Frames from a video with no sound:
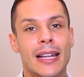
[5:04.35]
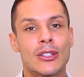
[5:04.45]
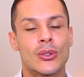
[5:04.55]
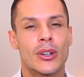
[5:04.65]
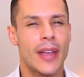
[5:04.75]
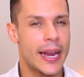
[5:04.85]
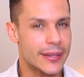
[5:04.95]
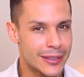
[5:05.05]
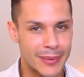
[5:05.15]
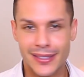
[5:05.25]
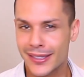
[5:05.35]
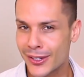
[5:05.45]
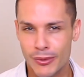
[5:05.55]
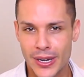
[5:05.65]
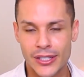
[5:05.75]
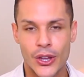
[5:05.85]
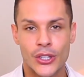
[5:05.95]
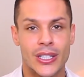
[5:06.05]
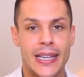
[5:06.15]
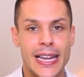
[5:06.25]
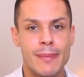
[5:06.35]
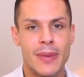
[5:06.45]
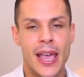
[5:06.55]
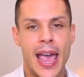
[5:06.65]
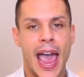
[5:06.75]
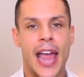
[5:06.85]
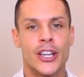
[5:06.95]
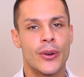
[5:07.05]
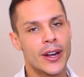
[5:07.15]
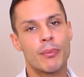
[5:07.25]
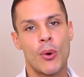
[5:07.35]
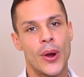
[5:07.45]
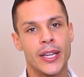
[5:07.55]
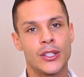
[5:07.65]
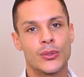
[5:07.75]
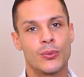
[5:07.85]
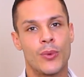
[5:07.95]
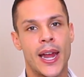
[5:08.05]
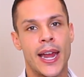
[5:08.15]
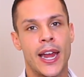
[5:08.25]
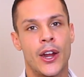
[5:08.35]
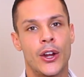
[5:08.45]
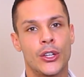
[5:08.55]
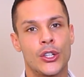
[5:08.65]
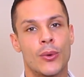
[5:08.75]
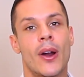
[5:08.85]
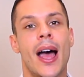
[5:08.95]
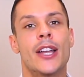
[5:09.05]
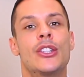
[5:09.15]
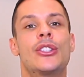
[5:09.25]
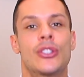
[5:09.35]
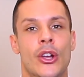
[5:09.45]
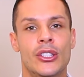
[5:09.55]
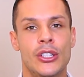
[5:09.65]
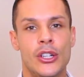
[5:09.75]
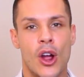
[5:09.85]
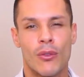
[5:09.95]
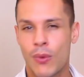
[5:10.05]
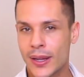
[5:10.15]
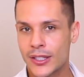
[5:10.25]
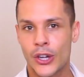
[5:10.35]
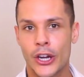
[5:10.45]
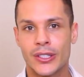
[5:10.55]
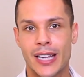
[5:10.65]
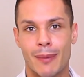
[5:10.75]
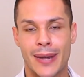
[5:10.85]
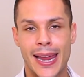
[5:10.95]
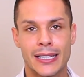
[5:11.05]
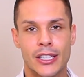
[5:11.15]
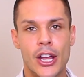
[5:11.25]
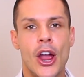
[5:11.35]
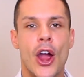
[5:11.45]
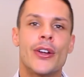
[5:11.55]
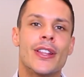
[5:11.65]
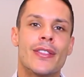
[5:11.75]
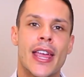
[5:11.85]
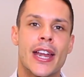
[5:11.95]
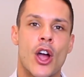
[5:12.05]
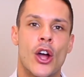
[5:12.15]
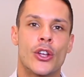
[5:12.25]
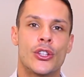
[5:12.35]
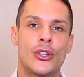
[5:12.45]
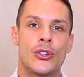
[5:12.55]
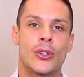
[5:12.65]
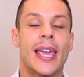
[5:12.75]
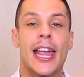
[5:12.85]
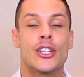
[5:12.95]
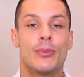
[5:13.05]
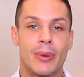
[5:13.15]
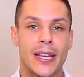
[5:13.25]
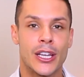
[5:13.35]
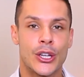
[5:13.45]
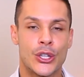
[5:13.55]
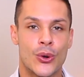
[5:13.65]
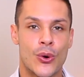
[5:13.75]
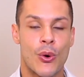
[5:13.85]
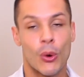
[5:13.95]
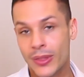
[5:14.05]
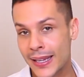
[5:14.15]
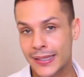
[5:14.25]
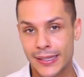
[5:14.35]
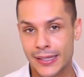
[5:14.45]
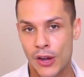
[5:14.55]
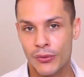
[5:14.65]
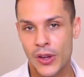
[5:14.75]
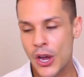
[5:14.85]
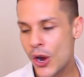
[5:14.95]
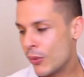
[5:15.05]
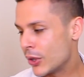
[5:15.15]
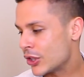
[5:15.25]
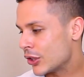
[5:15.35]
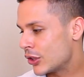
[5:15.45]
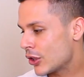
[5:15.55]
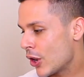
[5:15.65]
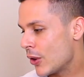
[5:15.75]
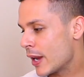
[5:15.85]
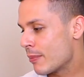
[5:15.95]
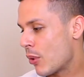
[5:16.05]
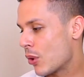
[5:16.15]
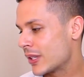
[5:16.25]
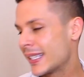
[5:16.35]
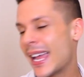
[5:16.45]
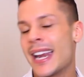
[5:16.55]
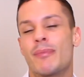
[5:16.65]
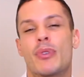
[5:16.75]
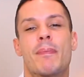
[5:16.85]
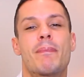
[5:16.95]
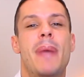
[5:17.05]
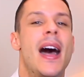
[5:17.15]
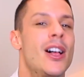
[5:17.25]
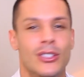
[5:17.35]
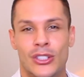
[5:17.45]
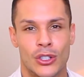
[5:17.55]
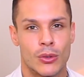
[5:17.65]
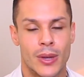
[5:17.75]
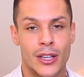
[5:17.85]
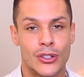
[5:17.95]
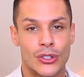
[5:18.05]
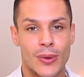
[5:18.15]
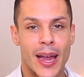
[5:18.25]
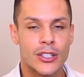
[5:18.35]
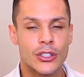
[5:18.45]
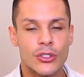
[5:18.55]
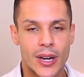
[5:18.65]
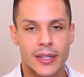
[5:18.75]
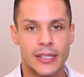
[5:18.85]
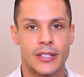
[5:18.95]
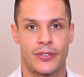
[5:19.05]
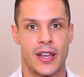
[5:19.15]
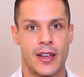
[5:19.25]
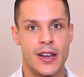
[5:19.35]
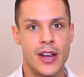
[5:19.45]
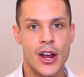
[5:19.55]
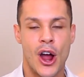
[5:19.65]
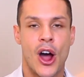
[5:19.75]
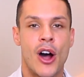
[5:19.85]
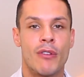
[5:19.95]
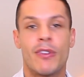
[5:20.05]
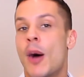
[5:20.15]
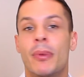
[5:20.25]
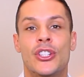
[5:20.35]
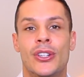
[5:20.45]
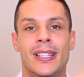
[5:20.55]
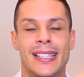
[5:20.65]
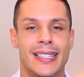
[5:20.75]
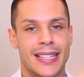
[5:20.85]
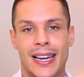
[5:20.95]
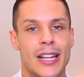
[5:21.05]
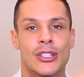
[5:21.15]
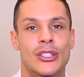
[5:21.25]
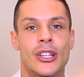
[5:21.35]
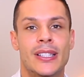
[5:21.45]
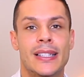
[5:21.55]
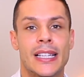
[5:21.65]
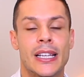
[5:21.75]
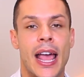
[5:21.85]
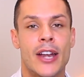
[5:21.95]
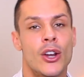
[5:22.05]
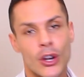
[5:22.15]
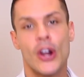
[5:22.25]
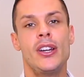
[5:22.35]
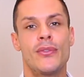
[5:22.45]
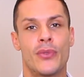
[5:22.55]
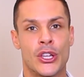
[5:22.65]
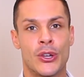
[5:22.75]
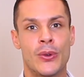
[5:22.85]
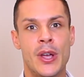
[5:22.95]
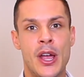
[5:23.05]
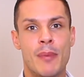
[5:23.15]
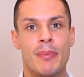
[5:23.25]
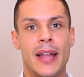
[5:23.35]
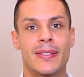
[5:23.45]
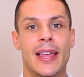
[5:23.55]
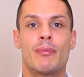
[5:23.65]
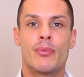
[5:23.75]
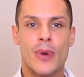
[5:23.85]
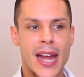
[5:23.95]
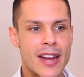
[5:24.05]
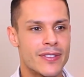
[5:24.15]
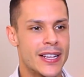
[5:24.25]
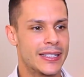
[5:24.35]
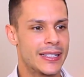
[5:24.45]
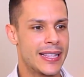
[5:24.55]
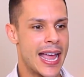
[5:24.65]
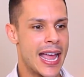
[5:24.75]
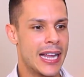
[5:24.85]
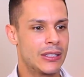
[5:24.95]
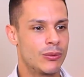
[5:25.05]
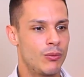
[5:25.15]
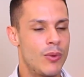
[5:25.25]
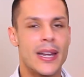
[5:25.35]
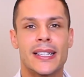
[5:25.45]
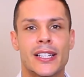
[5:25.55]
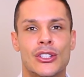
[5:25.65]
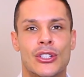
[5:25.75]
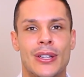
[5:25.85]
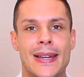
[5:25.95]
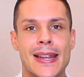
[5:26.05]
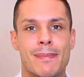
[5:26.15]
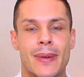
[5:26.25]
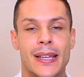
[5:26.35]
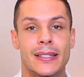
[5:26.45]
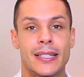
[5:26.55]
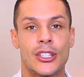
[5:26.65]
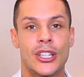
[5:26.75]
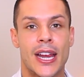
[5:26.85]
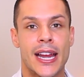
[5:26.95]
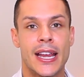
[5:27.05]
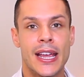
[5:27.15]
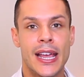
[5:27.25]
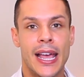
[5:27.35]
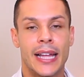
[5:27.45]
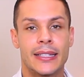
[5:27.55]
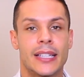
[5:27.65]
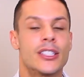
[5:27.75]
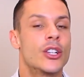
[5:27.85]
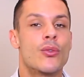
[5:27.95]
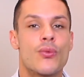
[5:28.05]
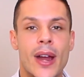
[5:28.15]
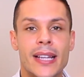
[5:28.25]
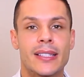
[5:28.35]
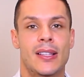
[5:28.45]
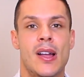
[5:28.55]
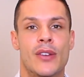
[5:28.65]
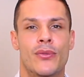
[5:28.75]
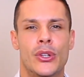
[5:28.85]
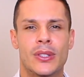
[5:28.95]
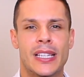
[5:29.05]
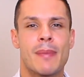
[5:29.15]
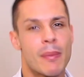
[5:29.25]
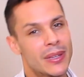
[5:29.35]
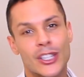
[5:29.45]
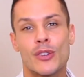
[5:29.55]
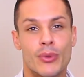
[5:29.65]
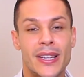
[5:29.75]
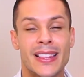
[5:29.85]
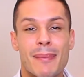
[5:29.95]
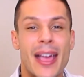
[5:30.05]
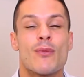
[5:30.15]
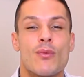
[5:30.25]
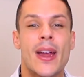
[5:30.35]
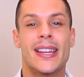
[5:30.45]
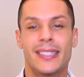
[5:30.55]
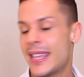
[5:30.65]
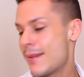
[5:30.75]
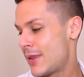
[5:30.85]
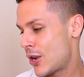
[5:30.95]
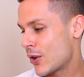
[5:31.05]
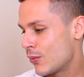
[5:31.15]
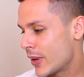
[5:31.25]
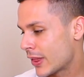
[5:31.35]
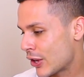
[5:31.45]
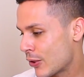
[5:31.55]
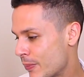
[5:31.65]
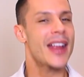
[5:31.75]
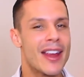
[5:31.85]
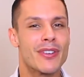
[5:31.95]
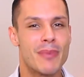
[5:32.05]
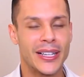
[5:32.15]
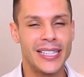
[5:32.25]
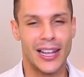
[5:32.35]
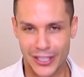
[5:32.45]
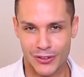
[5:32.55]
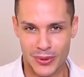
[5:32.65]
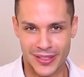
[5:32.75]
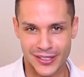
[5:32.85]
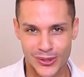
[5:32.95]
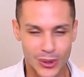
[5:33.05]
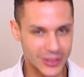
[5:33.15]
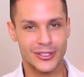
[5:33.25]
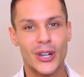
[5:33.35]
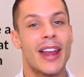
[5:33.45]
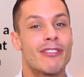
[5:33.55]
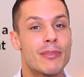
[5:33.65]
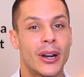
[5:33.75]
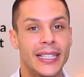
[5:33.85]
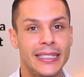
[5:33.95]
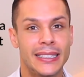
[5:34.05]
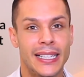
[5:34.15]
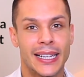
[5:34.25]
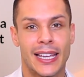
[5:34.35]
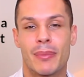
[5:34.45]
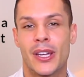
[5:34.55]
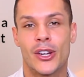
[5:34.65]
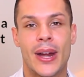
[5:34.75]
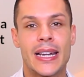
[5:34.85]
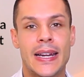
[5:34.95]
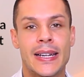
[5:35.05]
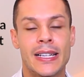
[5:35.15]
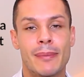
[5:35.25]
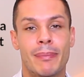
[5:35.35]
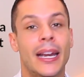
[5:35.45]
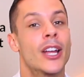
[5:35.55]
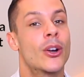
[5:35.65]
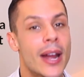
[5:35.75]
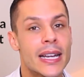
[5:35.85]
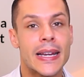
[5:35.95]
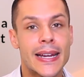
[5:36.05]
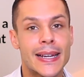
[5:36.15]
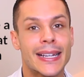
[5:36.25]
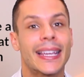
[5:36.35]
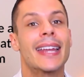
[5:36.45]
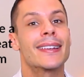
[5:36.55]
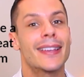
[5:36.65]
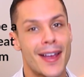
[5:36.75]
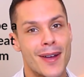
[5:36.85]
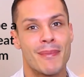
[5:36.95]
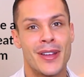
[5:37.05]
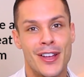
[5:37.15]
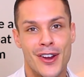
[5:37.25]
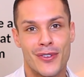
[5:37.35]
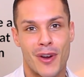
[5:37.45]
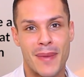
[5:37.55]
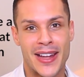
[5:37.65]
that sort of estimated and researched leap, and you're at a point where you are uncertain of what's going to come next, only then can you be your authentic self, which is so important, and it propels you into a stratosphere of opportunities, that uncertainty, and not only for you, but that braveness, that willingness to leap is it's a great sign for your team members, and you bring them and raise them along with you. Not everybody, I'll leave you with this thought, not everybody can be a great leader, but a great leader can come from